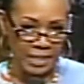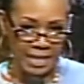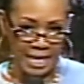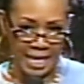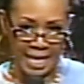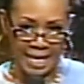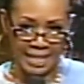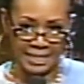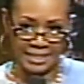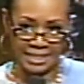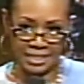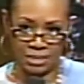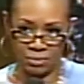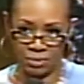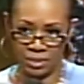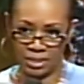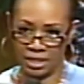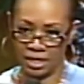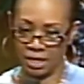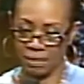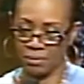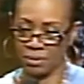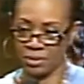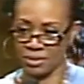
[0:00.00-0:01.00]
And he would
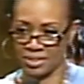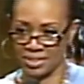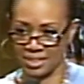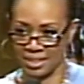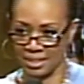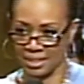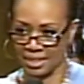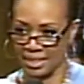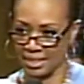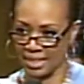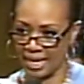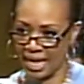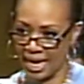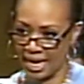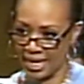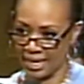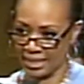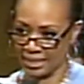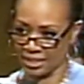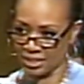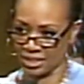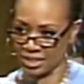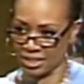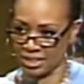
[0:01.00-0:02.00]
come on Sunday night
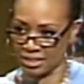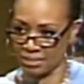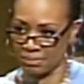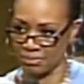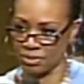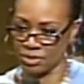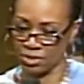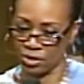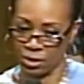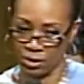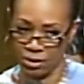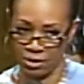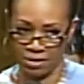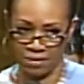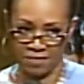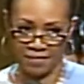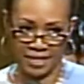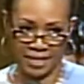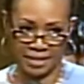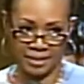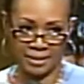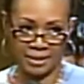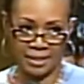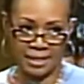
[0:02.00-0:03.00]
and just observe.
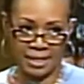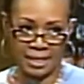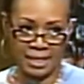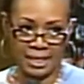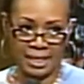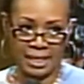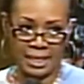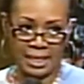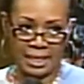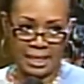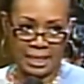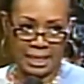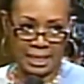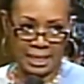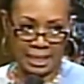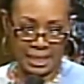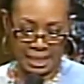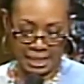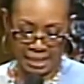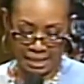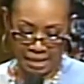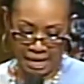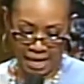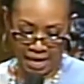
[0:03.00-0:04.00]
And
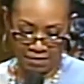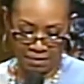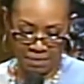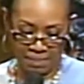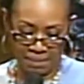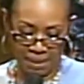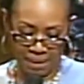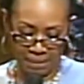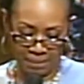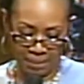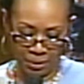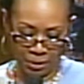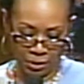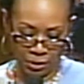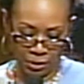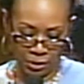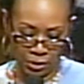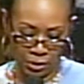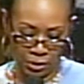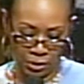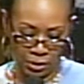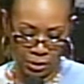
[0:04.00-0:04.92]
I remember